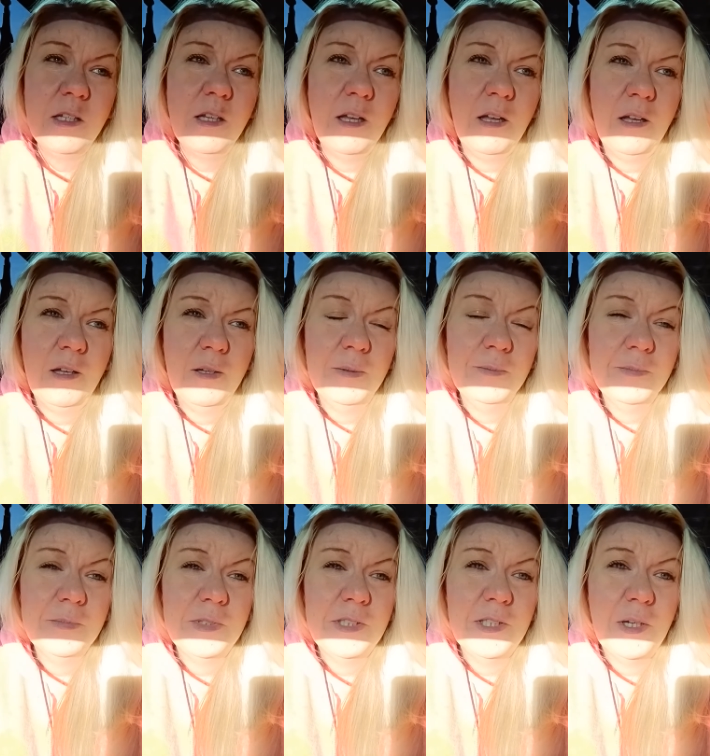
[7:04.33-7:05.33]
Um,
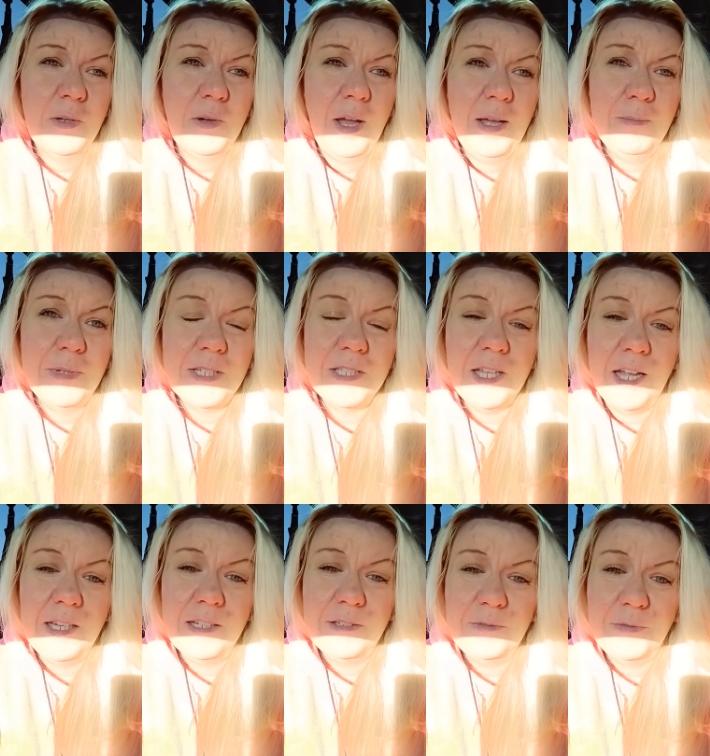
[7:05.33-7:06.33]
so I'm
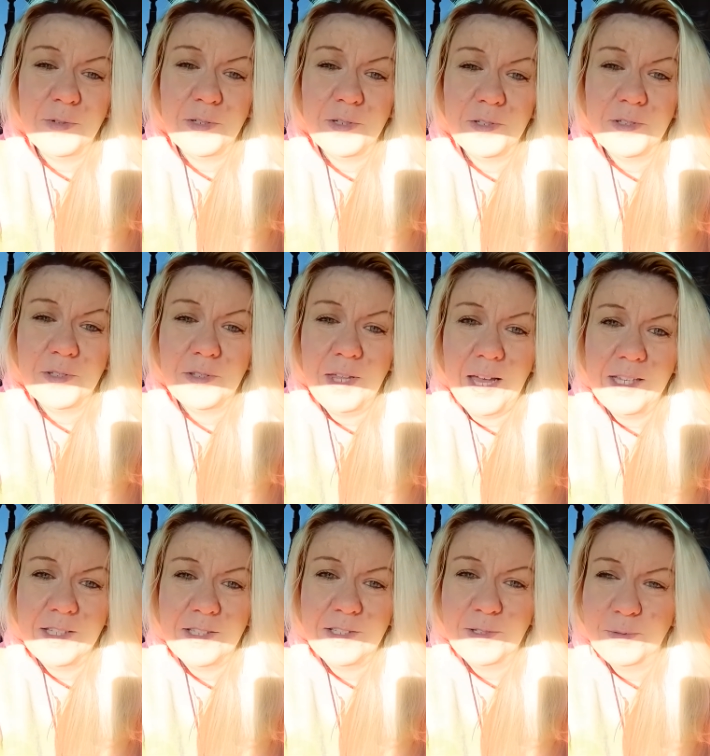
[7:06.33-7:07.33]
excited for
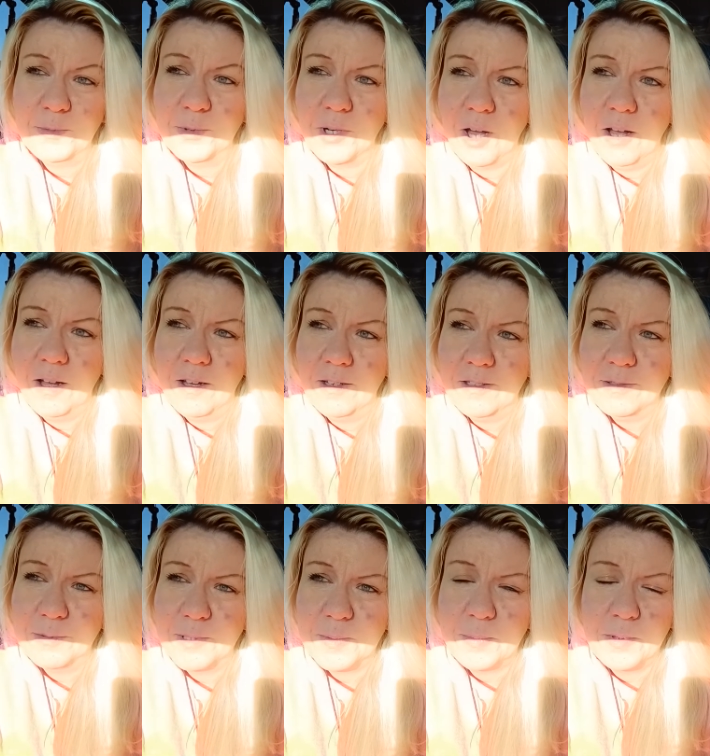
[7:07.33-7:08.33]
that Zoom call.
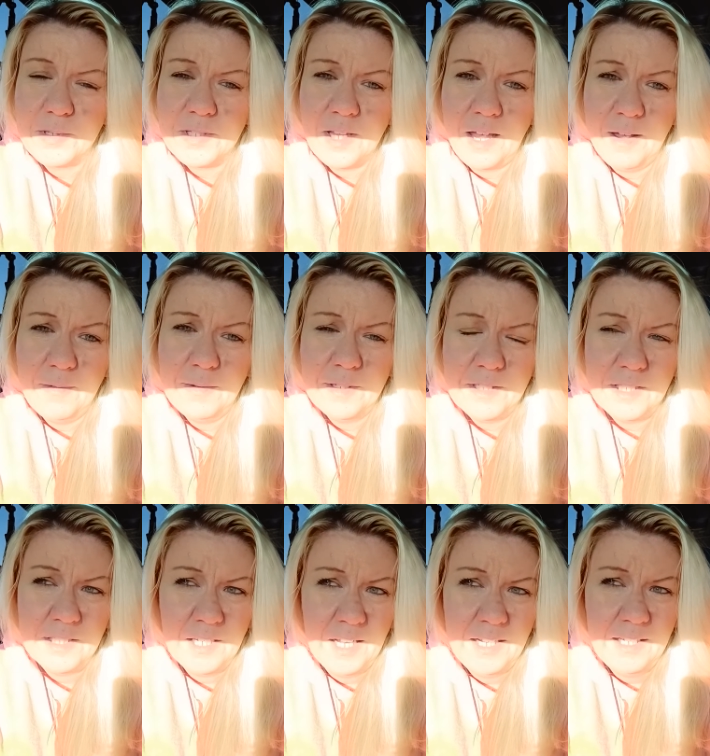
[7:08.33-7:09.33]
We're supposed to have it
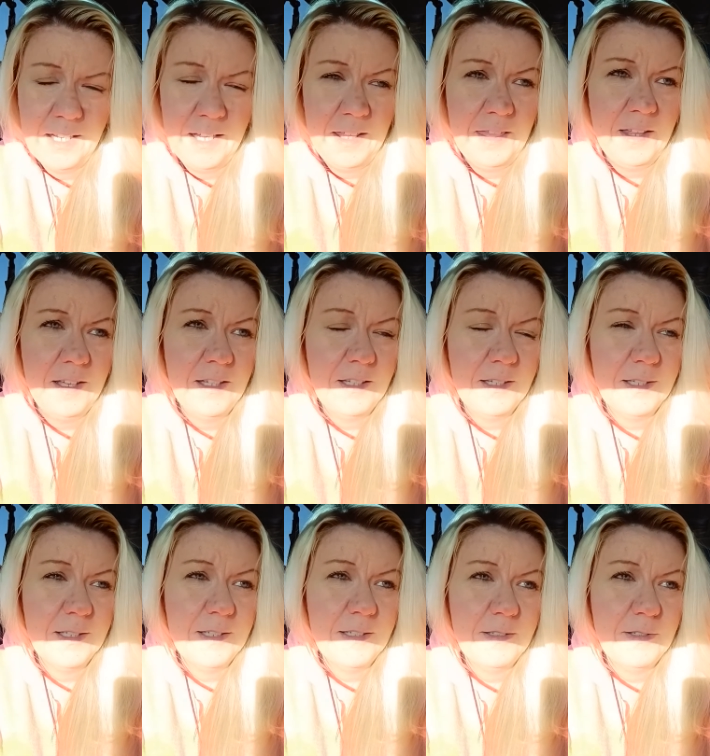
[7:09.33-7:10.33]
tonight, I think.
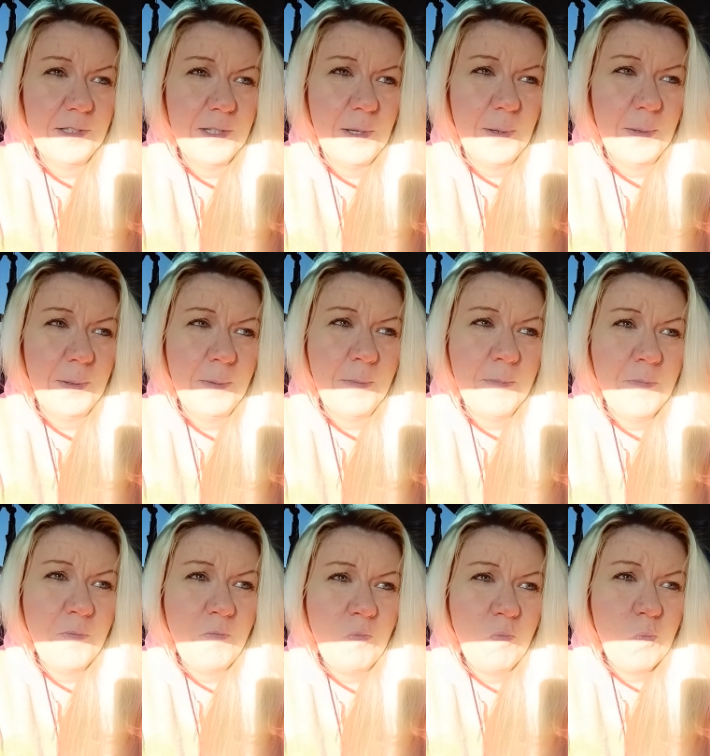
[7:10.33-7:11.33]
So
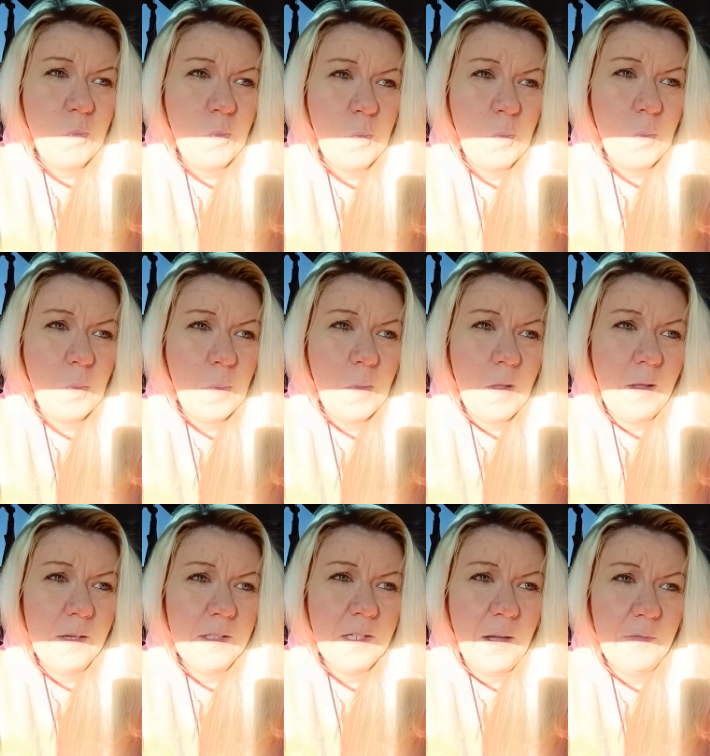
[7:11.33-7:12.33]

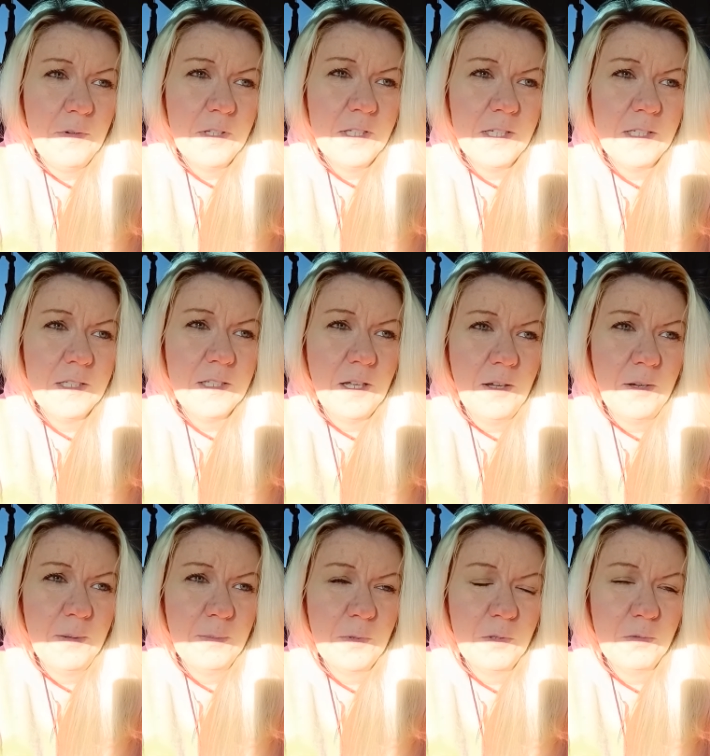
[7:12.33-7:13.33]
definitely
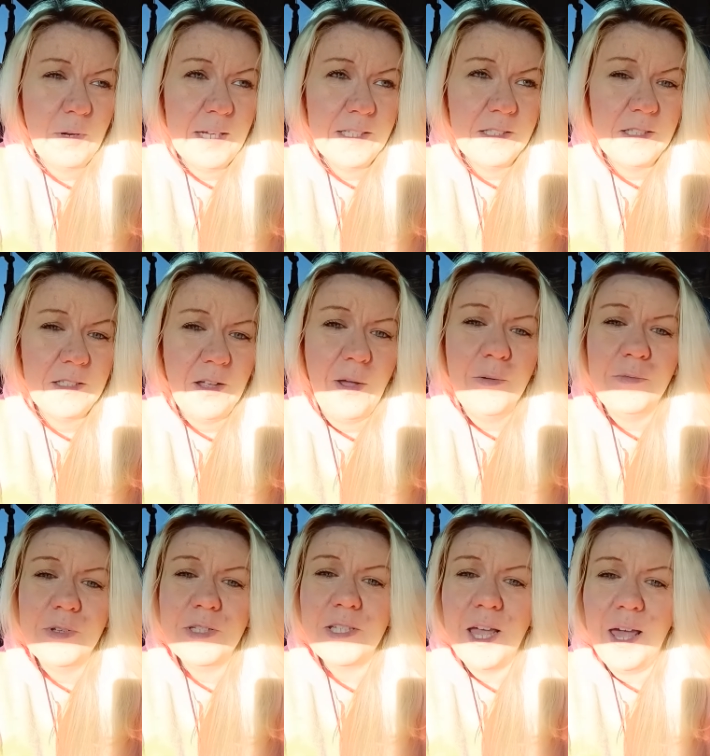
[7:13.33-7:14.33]
some great stuff
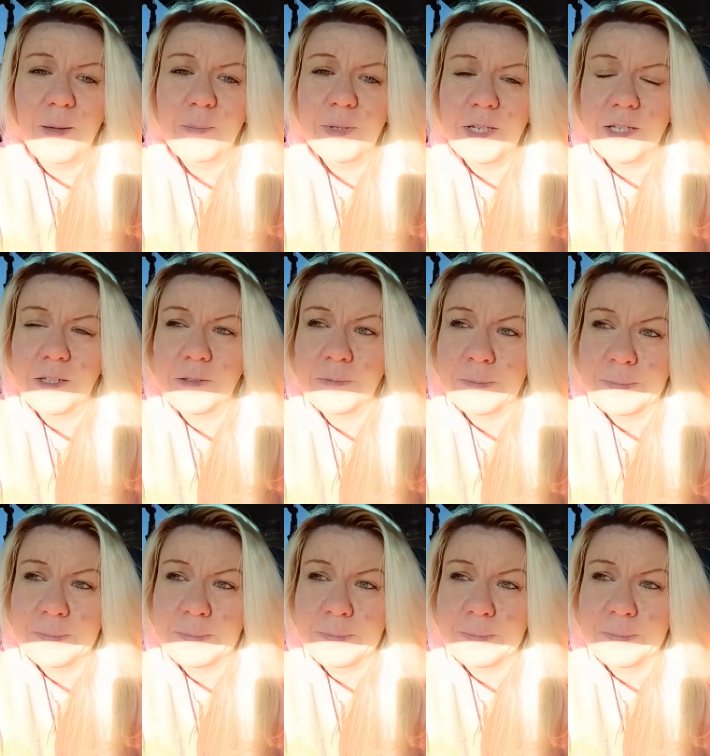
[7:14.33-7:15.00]
is happening.